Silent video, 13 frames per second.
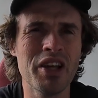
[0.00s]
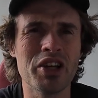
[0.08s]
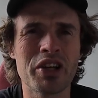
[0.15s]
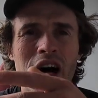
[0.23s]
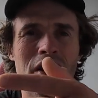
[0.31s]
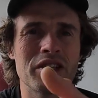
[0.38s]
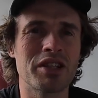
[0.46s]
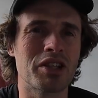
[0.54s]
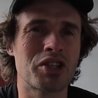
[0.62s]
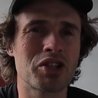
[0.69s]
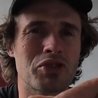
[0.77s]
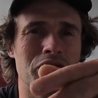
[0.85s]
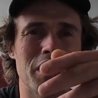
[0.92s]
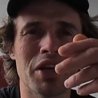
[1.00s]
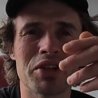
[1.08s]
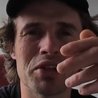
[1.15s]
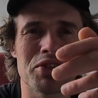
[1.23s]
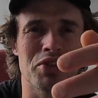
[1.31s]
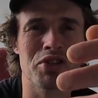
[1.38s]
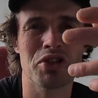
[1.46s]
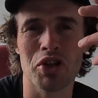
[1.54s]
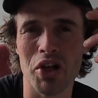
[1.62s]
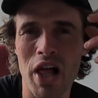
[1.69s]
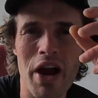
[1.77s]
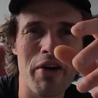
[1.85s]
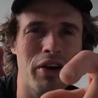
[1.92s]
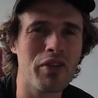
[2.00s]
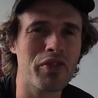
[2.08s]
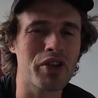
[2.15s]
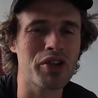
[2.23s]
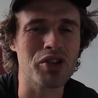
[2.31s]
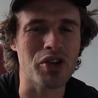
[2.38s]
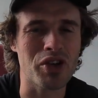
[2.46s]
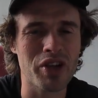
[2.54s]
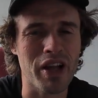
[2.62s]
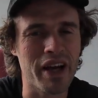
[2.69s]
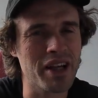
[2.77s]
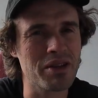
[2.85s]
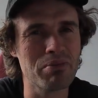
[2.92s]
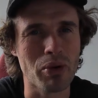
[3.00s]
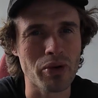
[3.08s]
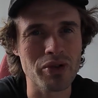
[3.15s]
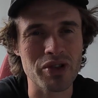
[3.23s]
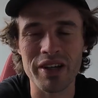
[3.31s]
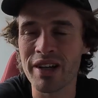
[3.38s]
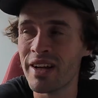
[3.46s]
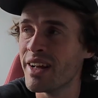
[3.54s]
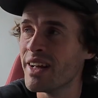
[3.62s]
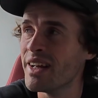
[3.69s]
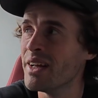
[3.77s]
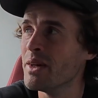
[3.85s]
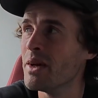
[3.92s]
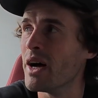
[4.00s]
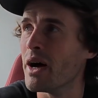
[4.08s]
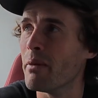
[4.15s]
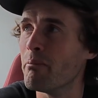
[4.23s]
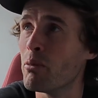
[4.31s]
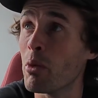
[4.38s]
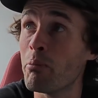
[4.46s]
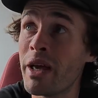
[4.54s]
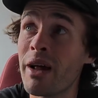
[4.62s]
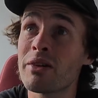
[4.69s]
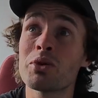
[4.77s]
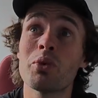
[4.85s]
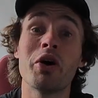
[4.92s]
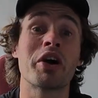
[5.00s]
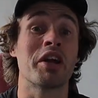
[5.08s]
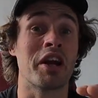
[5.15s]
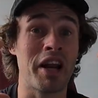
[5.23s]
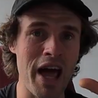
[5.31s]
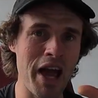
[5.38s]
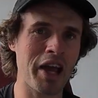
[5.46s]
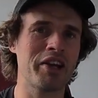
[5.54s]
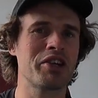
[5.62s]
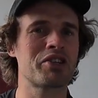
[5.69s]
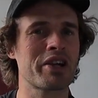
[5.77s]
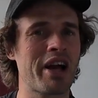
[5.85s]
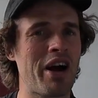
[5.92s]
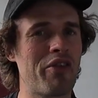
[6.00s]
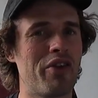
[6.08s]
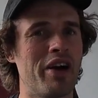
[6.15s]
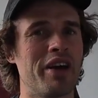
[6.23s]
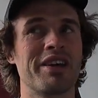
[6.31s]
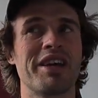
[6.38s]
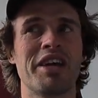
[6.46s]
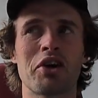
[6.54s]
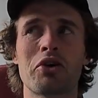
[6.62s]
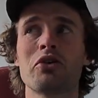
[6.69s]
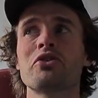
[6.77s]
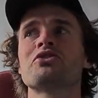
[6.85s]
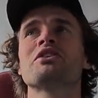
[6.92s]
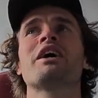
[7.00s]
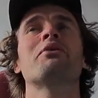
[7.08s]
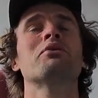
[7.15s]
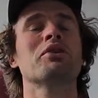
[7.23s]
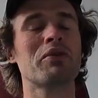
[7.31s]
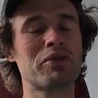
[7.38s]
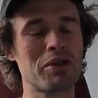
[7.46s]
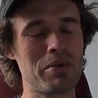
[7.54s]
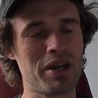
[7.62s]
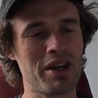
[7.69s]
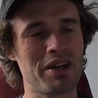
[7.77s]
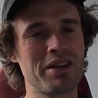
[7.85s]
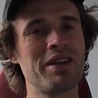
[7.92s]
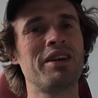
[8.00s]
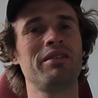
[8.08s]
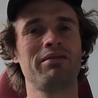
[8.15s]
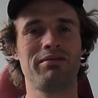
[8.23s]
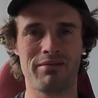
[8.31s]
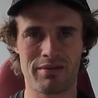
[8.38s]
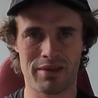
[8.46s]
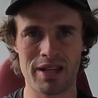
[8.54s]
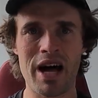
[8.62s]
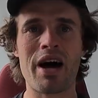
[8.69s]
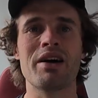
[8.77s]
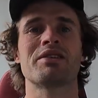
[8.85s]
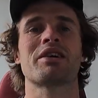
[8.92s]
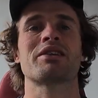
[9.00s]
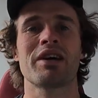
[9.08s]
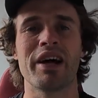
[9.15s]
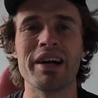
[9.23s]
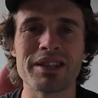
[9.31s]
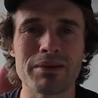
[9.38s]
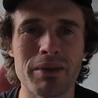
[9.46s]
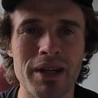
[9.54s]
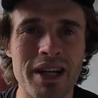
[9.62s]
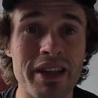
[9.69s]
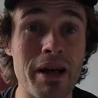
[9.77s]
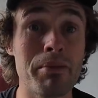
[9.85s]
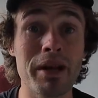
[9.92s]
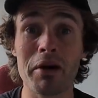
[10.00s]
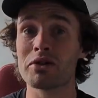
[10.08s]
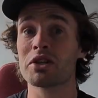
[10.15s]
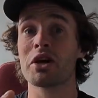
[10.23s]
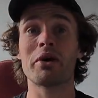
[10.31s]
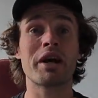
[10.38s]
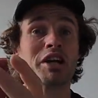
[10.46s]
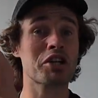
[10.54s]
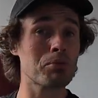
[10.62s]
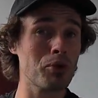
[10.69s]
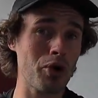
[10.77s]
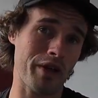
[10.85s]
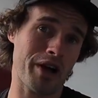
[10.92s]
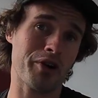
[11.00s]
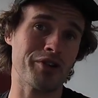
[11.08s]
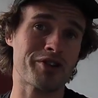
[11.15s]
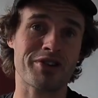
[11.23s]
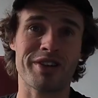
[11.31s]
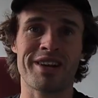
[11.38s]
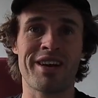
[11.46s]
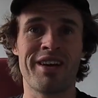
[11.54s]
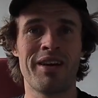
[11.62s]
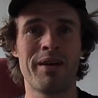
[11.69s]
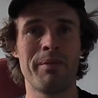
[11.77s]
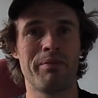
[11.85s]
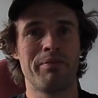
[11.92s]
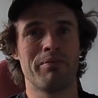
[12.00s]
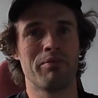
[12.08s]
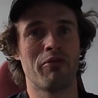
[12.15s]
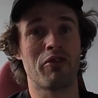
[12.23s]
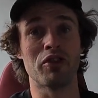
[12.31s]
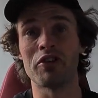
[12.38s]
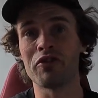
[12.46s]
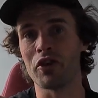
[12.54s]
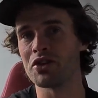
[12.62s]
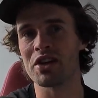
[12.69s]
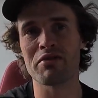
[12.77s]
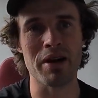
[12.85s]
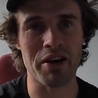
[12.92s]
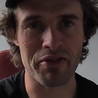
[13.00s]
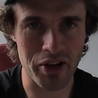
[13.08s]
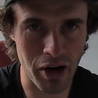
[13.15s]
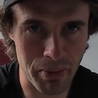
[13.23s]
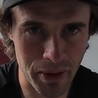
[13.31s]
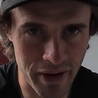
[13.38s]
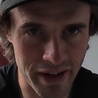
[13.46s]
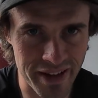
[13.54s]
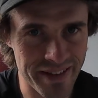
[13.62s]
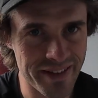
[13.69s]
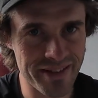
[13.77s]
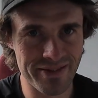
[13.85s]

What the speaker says: you can't see the screen because it's just glaring off the sun, like bullshit. But being able to work in an air-conditioned cafe in a country I would love to be in, that is exciting to me. And then being able to go and explore that country from the funds I've made from copywriting.